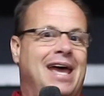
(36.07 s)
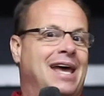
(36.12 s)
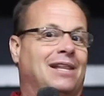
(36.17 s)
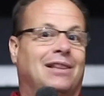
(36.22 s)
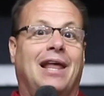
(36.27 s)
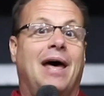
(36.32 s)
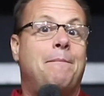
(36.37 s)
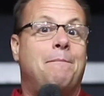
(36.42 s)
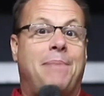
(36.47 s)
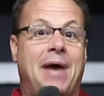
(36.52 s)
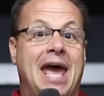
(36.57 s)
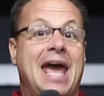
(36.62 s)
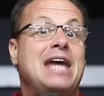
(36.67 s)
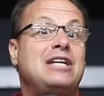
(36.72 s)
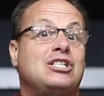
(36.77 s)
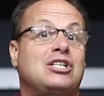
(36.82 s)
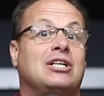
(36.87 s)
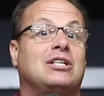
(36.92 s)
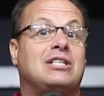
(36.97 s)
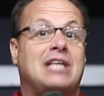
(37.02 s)
And let
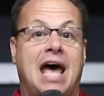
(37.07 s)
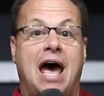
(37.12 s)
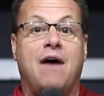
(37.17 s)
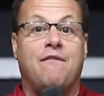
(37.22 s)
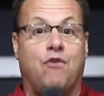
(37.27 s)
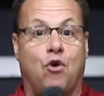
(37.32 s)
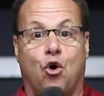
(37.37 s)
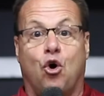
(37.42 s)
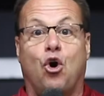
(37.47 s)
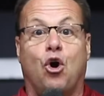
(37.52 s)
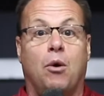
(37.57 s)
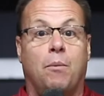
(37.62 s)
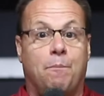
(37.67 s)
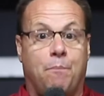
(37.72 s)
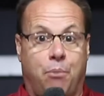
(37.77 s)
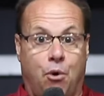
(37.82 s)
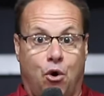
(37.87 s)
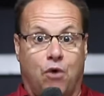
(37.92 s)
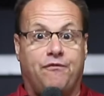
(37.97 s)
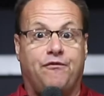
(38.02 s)
patience have her
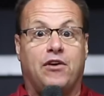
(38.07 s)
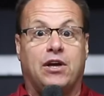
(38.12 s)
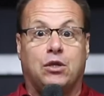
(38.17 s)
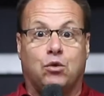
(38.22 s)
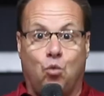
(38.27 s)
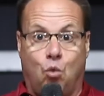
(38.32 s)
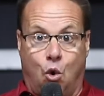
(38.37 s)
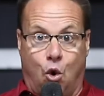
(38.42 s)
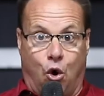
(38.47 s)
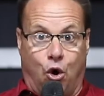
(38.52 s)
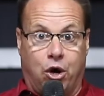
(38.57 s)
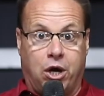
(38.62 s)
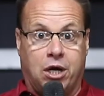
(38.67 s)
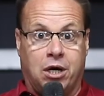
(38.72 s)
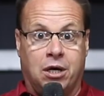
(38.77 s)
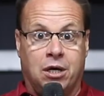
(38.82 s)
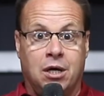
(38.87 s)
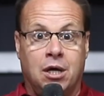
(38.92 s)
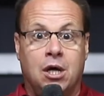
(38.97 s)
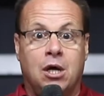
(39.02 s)
perfect work,
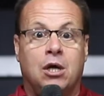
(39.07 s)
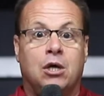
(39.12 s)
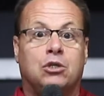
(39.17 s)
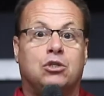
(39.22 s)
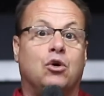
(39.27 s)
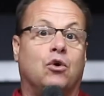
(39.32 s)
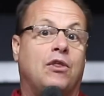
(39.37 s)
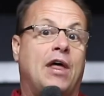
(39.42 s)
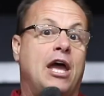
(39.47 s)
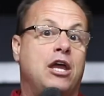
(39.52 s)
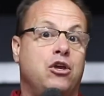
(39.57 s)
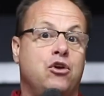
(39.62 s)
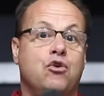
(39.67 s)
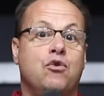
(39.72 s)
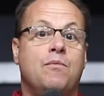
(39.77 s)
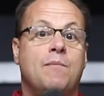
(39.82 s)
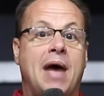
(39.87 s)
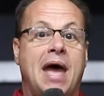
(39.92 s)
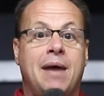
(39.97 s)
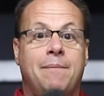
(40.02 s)
so that
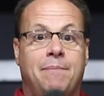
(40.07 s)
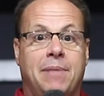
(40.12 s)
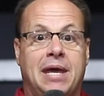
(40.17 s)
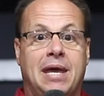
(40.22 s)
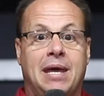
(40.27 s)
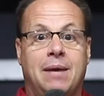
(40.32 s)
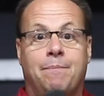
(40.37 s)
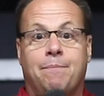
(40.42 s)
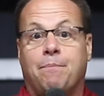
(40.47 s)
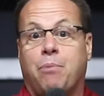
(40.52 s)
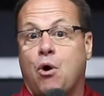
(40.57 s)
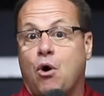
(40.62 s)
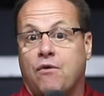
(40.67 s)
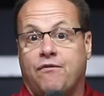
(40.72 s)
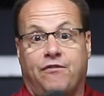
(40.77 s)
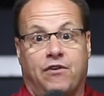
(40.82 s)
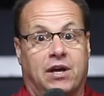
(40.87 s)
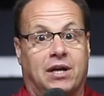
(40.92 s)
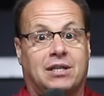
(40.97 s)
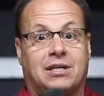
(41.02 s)
you may be
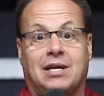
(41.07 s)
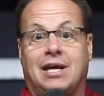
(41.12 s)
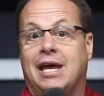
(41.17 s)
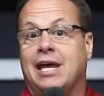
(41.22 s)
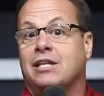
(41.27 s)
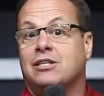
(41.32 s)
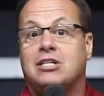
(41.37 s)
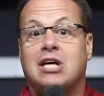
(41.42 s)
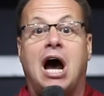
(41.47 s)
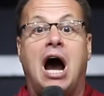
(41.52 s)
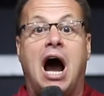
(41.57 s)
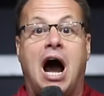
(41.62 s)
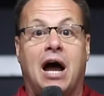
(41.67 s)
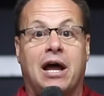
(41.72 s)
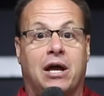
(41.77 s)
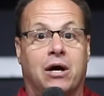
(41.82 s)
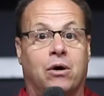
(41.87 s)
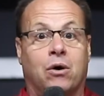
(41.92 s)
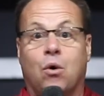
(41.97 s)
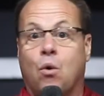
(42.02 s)
perfect,
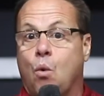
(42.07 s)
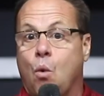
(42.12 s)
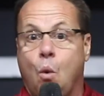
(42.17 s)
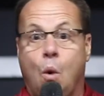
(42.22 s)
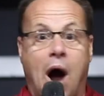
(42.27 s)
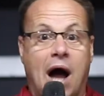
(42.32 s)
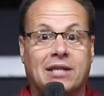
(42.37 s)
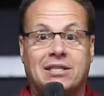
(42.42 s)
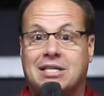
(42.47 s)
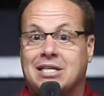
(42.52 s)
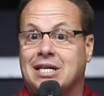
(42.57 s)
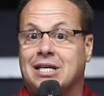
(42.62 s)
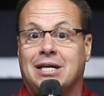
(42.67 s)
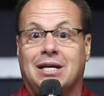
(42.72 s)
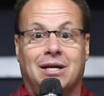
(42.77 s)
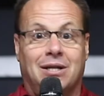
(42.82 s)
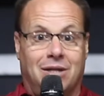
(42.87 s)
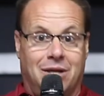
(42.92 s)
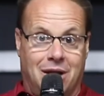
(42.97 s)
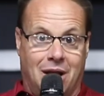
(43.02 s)
entire,
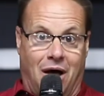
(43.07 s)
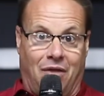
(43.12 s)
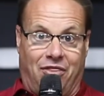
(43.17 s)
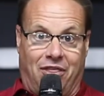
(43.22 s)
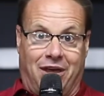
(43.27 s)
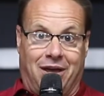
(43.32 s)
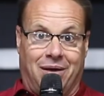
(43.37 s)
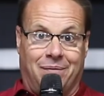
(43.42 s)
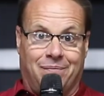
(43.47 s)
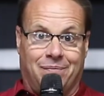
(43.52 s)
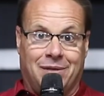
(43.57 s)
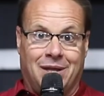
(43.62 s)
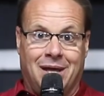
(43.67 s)
wanting nothing.